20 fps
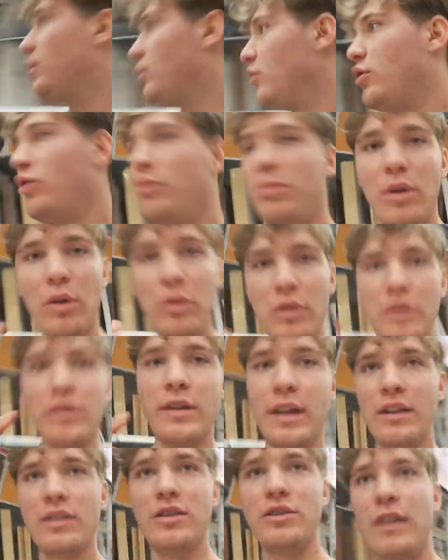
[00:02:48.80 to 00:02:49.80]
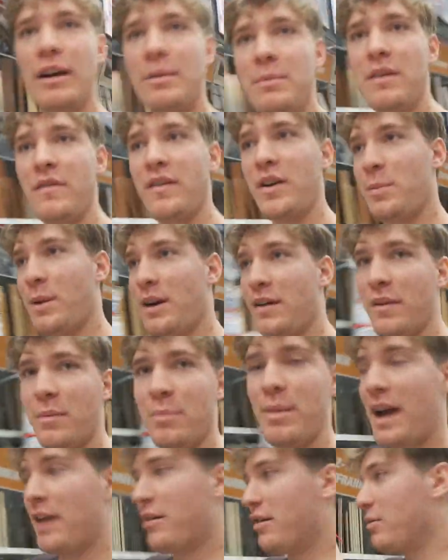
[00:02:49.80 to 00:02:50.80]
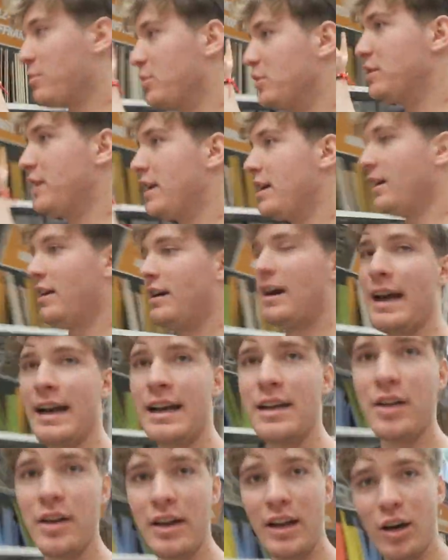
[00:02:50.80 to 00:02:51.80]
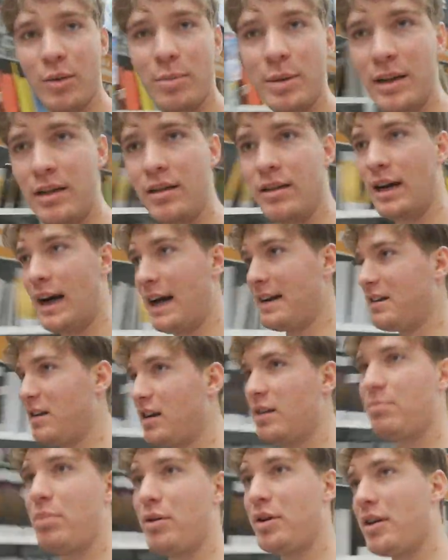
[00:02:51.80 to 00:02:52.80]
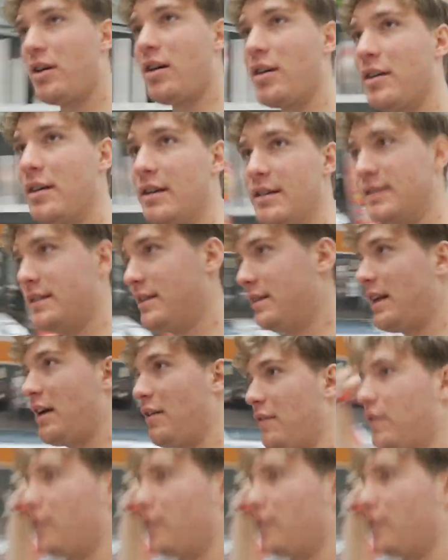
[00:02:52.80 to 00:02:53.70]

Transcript: YouTube, don't you dare strike my video because of the background music. I cannot help it. I did not put it on. It's their